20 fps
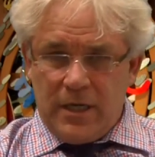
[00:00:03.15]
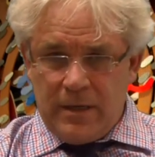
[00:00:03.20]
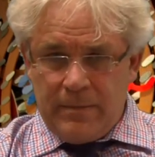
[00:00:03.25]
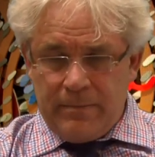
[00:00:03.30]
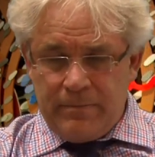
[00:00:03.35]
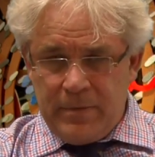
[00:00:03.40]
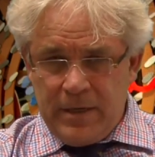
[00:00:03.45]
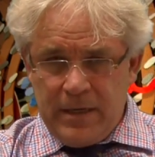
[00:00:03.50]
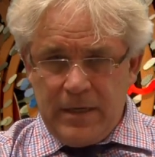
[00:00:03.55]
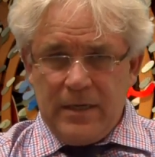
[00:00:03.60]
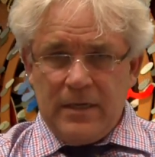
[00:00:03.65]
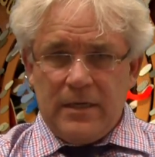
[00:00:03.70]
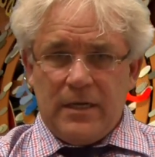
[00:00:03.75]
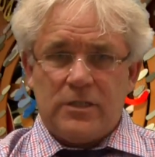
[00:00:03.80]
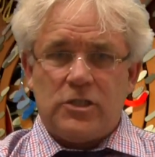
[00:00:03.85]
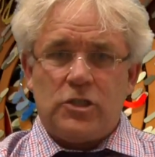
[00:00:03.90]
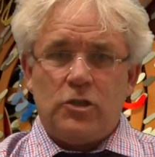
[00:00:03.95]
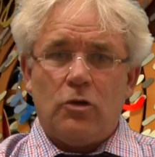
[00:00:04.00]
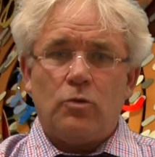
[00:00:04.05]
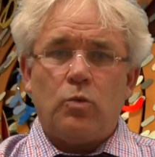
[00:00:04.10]
Um,
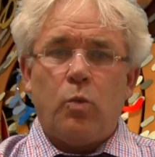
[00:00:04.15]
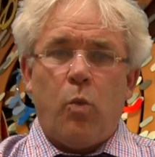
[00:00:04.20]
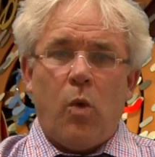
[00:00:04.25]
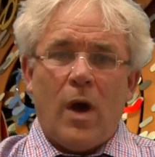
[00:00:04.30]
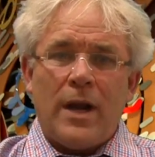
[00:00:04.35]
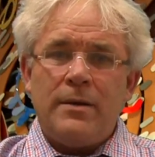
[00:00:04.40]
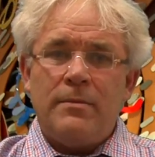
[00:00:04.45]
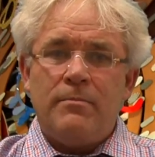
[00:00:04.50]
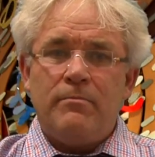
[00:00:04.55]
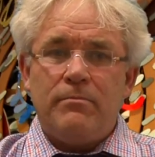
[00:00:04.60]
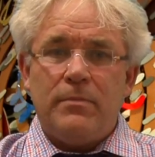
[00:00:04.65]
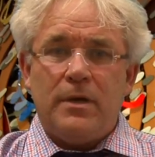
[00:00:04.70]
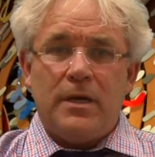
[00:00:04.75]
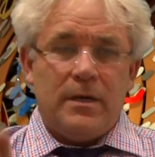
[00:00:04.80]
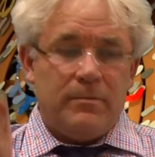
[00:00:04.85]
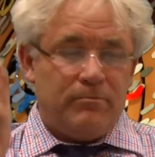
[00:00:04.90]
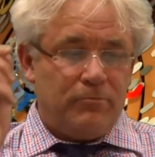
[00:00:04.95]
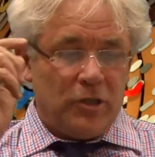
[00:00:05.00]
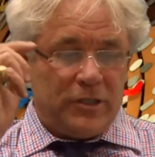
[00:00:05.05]
it's not one uh,